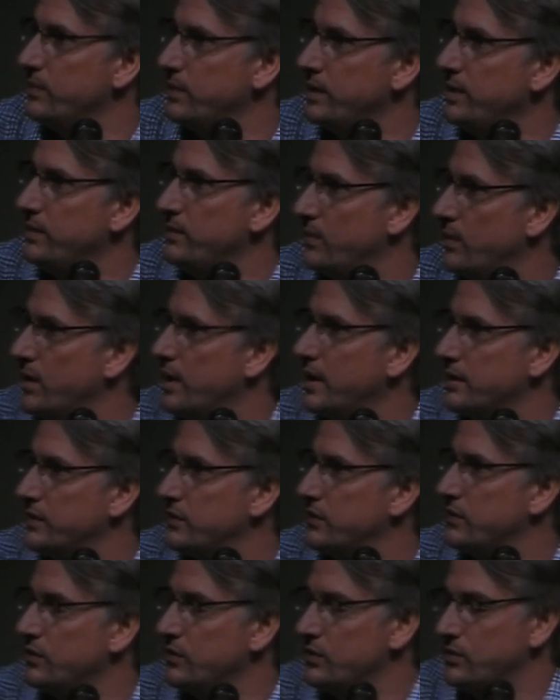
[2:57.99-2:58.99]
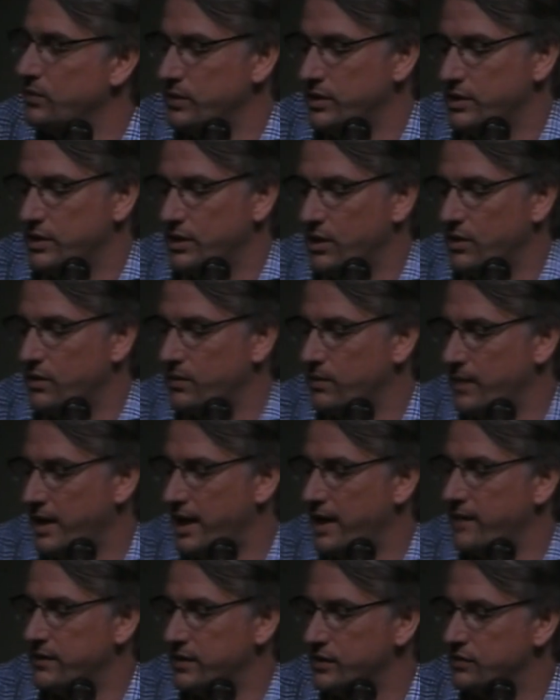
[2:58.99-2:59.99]
we want to, you know,
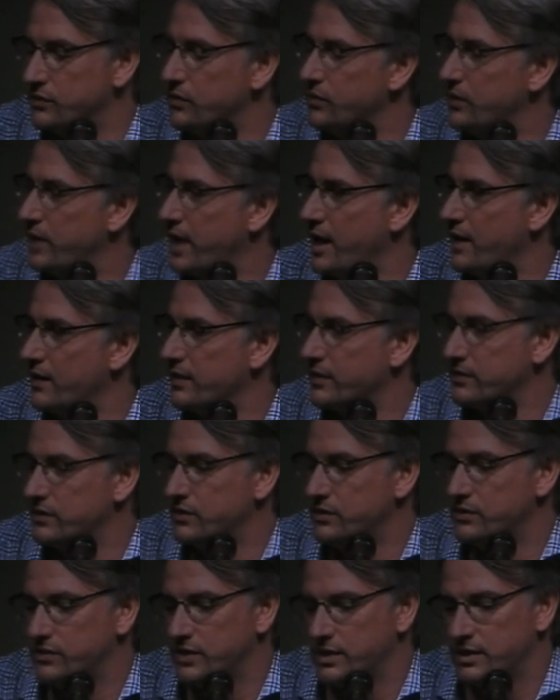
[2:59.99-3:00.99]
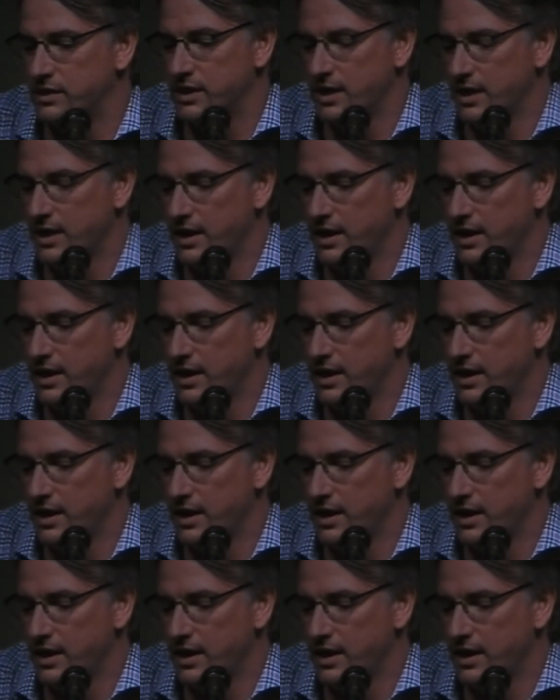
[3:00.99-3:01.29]
have these new characters and,